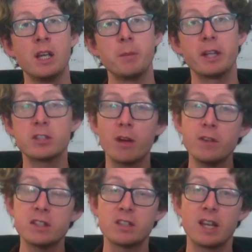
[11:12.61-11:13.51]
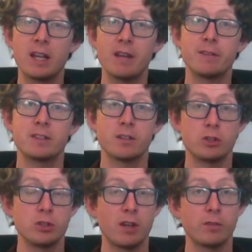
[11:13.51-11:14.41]
because obviously, if it's a
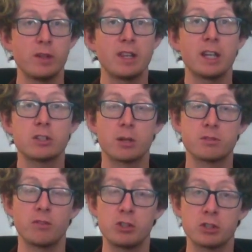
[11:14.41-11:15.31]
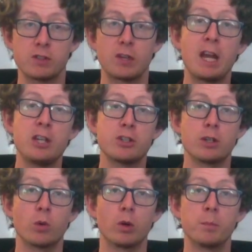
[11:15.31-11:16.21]
if we think in terms of a justification
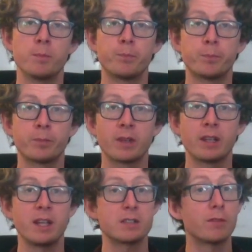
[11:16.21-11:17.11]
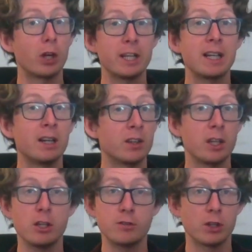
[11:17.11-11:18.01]
norm, it's very clear that
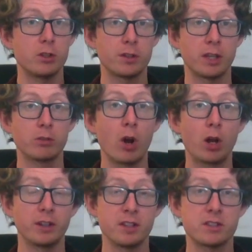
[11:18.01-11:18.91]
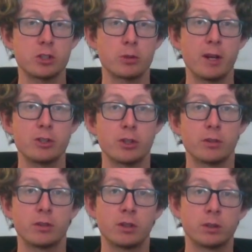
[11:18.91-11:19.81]
you've done nothing wrong in this situation.
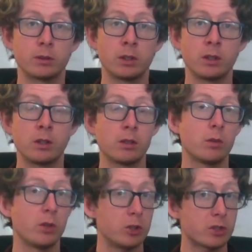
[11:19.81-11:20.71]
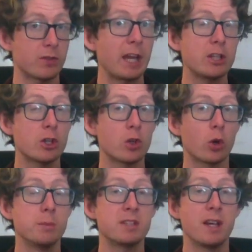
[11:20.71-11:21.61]
The justification
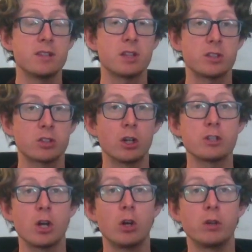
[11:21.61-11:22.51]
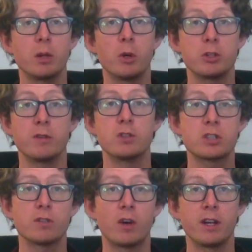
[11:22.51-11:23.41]
norm says assert only what you have
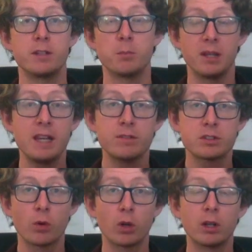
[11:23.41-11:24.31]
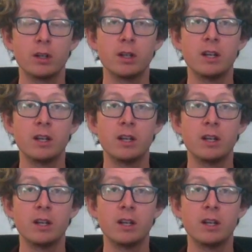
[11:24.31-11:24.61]
justified beliefs for.